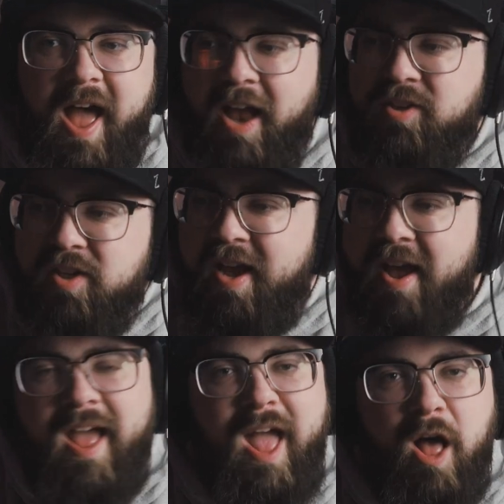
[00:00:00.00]
actually
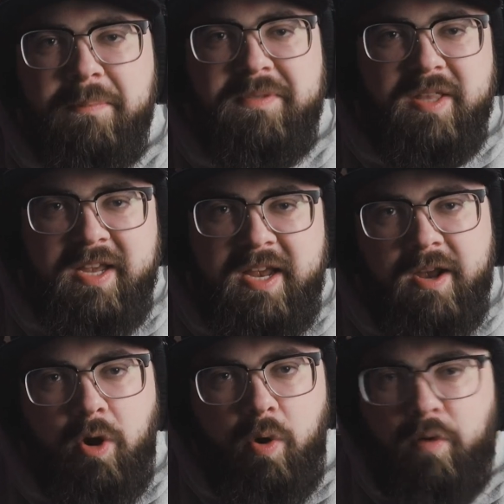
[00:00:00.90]
kind of helps
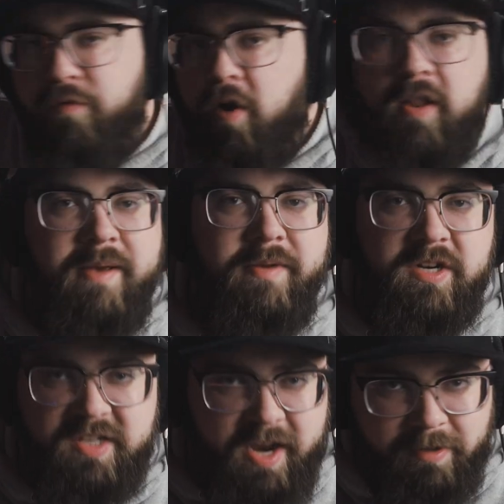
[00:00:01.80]
the overall
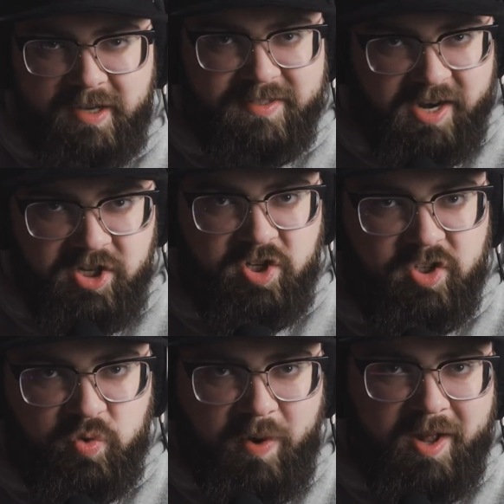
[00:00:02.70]
image stabilization
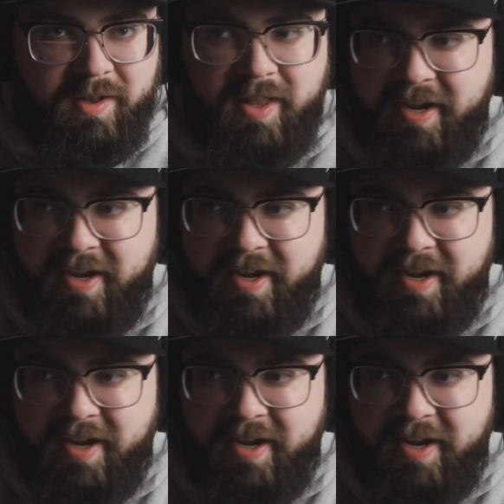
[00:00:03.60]
as well.